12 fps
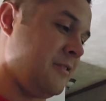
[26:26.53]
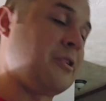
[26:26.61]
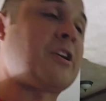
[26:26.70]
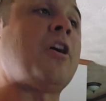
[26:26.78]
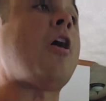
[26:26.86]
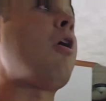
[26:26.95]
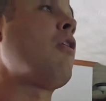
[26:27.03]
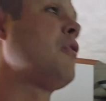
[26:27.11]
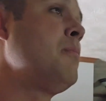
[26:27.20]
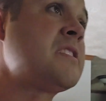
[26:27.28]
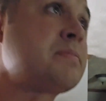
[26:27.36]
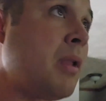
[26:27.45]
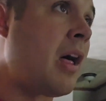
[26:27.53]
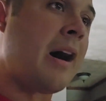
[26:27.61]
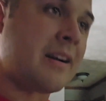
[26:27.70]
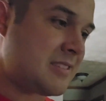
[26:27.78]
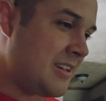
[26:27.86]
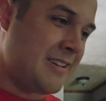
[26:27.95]
Look at all the missed
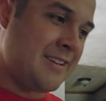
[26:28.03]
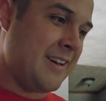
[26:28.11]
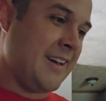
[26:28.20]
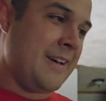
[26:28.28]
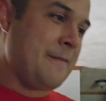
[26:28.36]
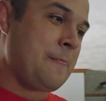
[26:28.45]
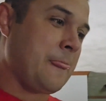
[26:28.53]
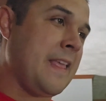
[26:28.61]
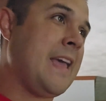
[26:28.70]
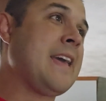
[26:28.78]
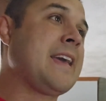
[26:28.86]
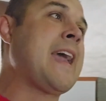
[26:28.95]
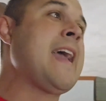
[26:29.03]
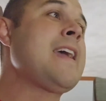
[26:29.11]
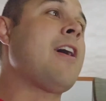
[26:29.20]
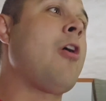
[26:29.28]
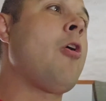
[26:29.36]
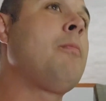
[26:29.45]
blocks. It
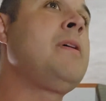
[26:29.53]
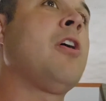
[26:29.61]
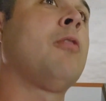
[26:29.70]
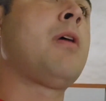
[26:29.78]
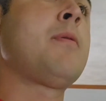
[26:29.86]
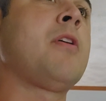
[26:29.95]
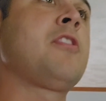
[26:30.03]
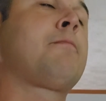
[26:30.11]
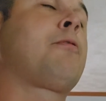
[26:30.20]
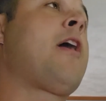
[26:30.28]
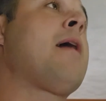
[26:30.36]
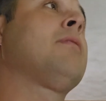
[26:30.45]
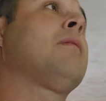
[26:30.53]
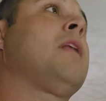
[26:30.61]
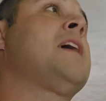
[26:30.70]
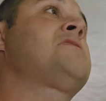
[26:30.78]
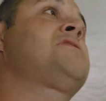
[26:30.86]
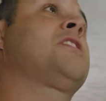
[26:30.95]
can't all be on Bobo. The problem
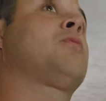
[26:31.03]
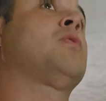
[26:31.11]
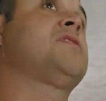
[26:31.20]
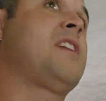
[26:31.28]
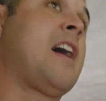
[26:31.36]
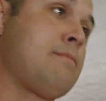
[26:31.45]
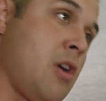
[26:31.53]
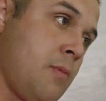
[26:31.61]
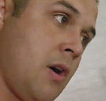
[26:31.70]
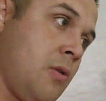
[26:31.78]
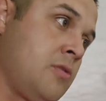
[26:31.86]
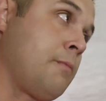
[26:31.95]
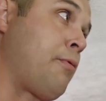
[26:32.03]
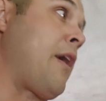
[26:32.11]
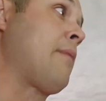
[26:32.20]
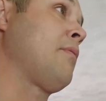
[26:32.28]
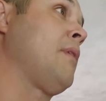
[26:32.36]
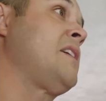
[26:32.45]
last year was not Bobo. The
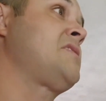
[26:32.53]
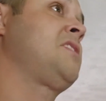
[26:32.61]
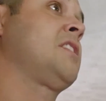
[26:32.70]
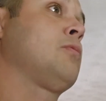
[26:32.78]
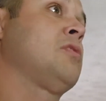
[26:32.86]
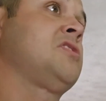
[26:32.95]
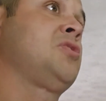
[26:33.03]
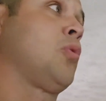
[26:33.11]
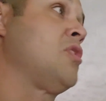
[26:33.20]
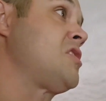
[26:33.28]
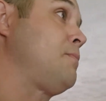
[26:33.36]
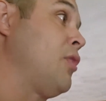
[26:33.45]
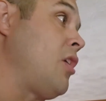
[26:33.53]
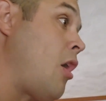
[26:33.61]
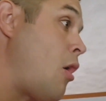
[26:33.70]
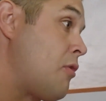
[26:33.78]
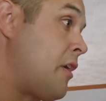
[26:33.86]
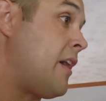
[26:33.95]
problem last year was Georgia put
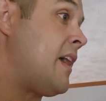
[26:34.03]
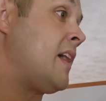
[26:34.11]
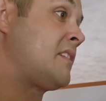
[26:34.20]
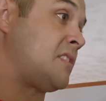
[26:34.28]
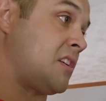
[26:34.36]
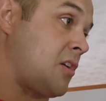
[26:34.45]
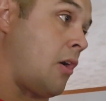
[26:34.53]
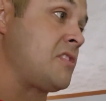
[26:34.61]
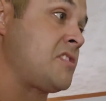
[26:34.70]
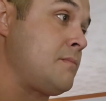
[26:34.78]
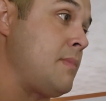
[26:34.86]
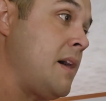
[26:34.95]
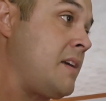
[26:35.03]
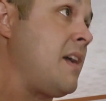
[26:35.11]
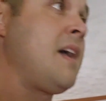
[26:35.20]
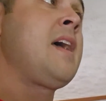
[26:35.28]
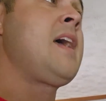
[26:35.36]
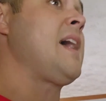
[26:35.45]
all their eggs into Carson
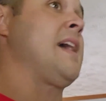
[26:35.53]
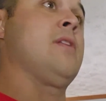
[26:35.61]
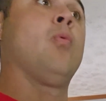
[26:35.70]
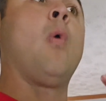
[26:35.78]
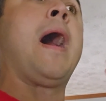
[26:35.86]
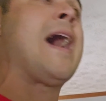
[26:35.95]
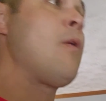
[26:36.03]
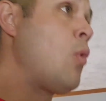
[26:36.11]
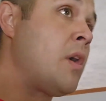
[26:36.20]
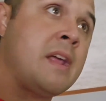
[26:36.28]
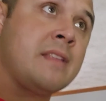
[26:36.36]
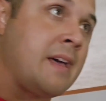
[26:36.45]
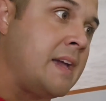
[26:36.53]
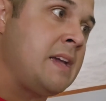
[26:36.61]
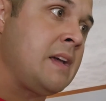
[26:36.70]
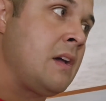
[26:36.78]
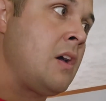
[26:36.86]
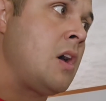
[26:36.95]
Beck, and why wouldn't
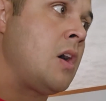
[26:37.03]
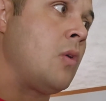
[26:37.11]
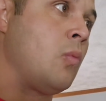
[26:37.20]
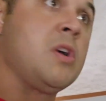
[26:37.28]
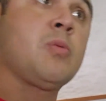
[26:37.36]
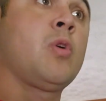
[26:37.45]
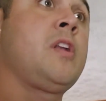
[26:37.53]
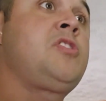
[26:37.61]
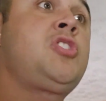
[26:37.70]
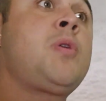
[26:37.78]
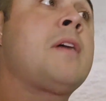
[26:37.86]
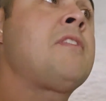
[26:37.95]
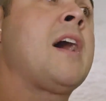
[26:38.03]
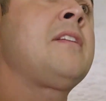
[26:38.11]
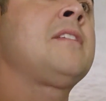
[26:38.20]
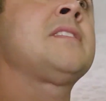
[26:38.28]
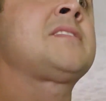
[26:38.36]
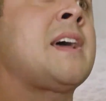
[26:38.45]
they? Would you have not
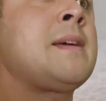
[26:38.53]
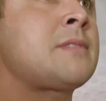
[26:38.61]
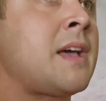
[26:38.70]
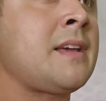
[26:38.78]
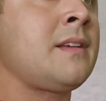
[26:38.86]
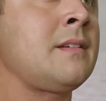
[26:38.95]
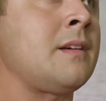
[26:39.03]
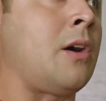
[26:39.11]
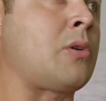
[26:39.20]
done the same thing?